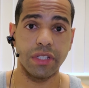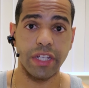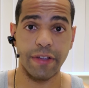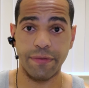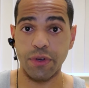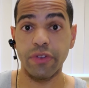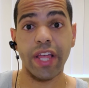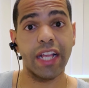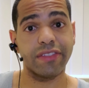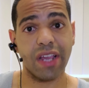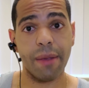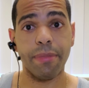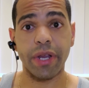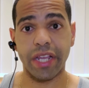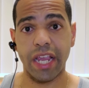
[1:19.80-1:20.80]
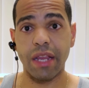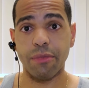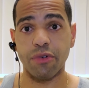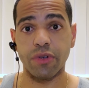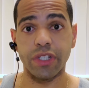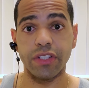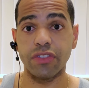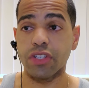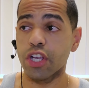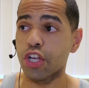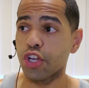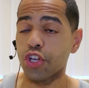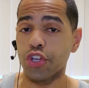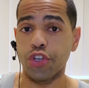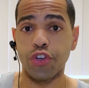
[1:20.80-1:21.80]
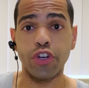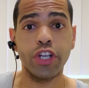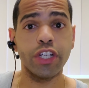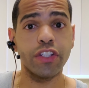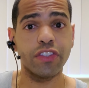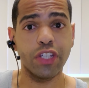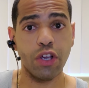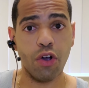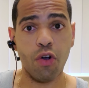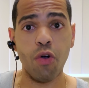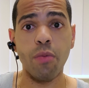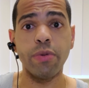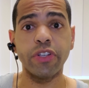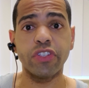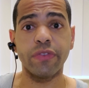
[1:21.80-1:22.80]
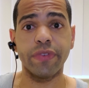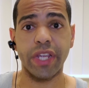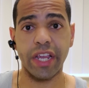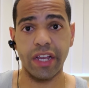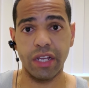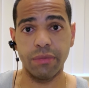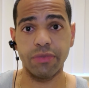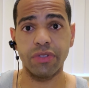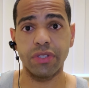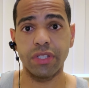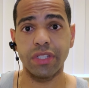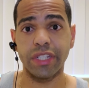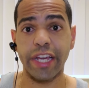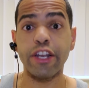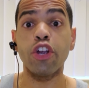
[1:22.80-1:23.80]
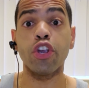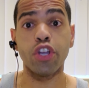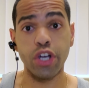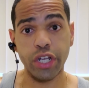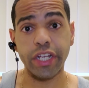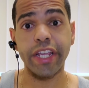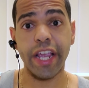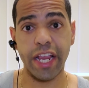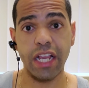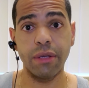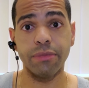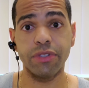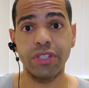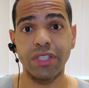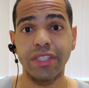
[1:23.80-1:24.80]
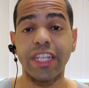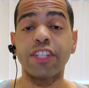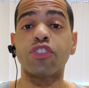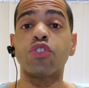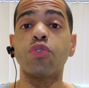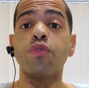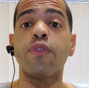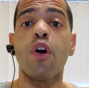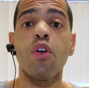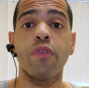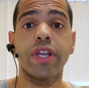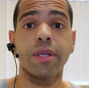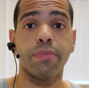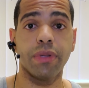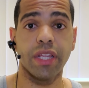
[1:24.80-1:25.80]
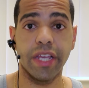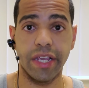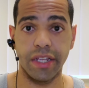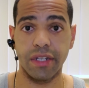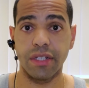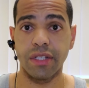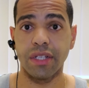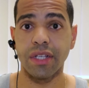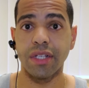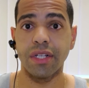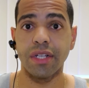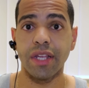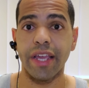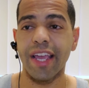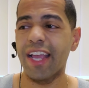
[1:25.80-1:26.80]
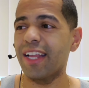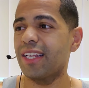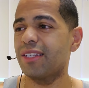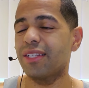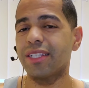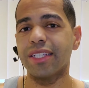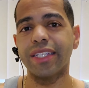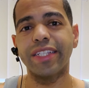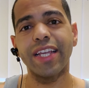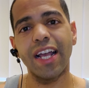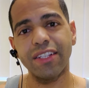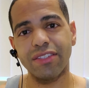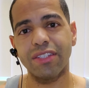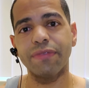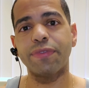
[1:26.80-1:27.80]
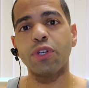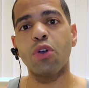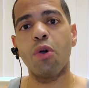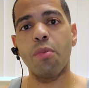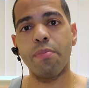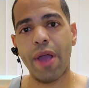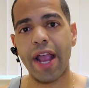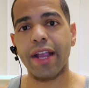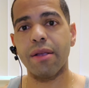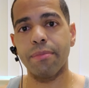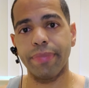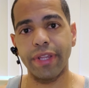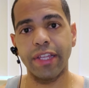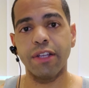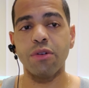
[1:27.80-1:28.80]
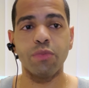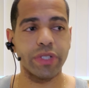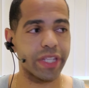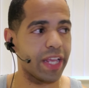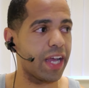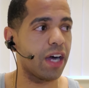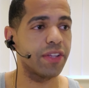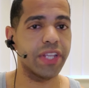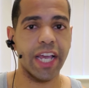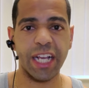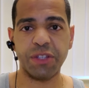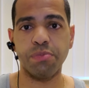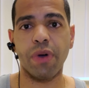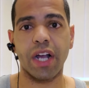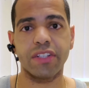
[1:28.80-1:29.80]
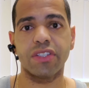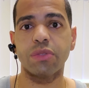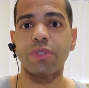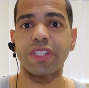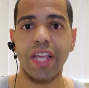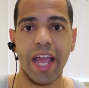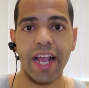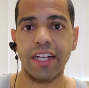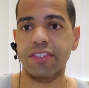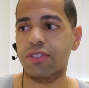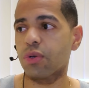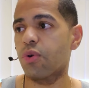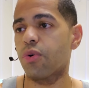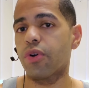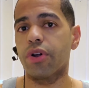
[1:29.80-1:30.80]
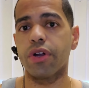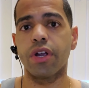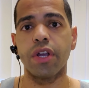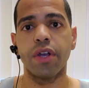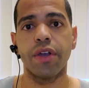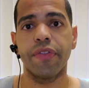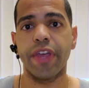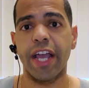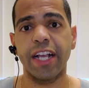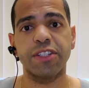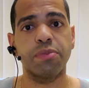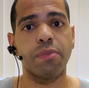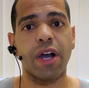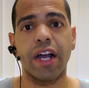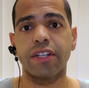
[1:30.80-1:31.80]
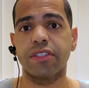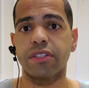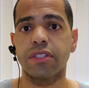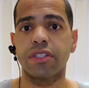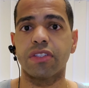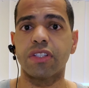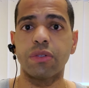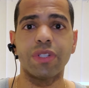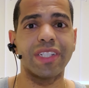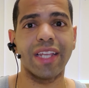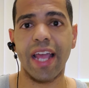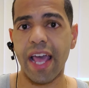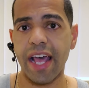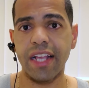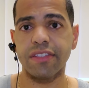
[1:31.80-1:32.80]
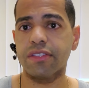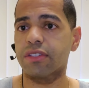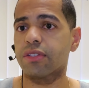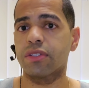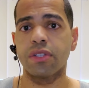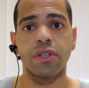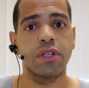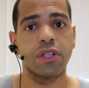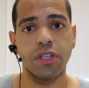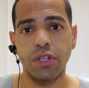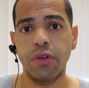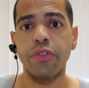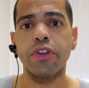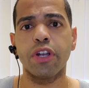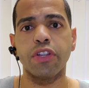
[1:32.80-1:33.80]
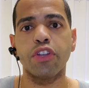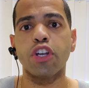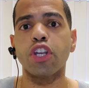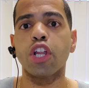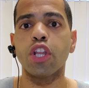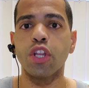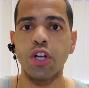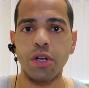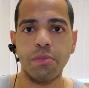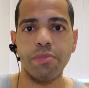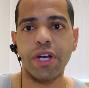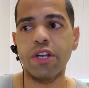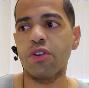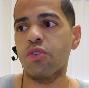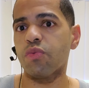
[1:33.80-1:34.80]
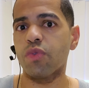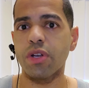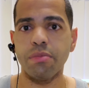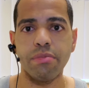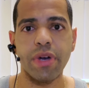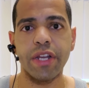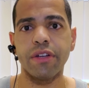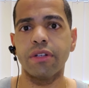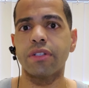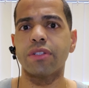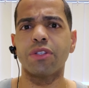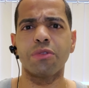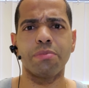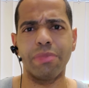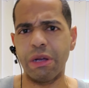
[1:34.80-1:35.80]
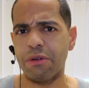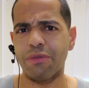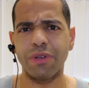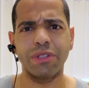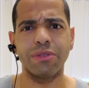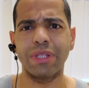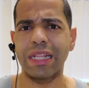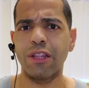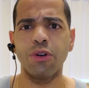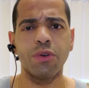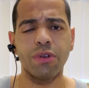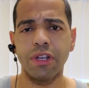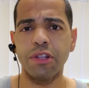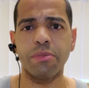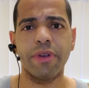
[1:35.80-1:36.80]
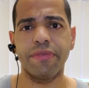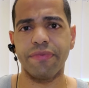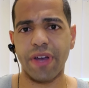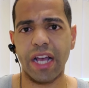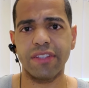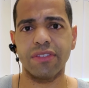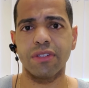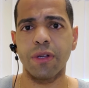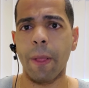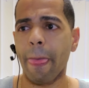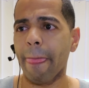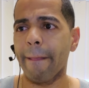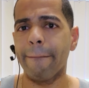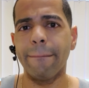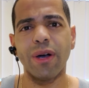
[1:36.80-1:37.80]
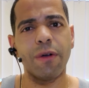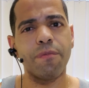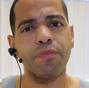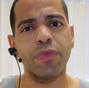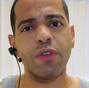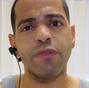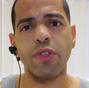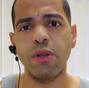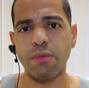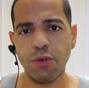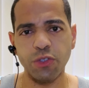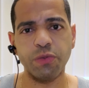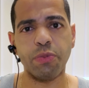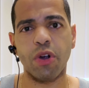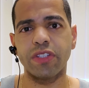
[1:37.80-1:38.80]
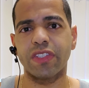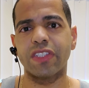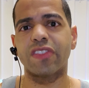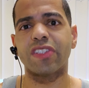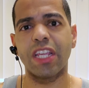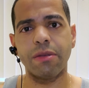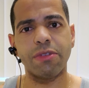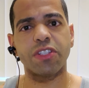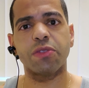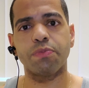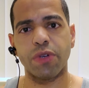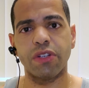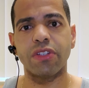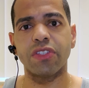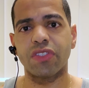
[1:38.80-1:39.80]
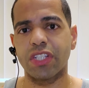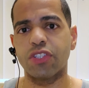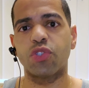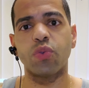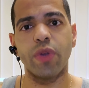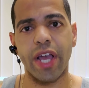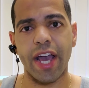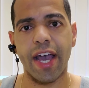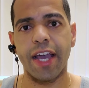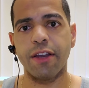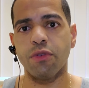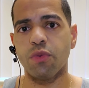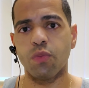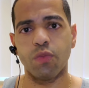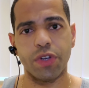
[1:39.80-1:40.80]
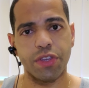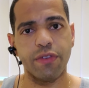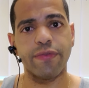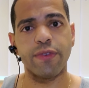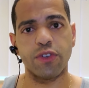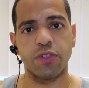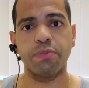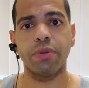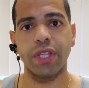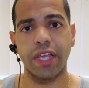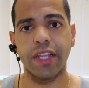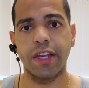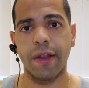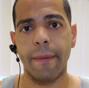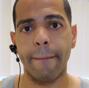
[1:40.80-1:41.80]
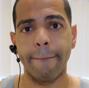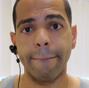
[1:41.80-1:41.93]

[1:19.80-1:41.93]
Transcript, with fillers: if you're that type of gamer is you're going to see a whole bunch of games that are good games that you've already played. And yes, if you go back and play them with the, on the Xbox Series X or the Xbox Series S, you know, they're, they're going to look better, run better, you know, uh, load a little bit faster. But for the most part, it's the same experience that you had when you first played it.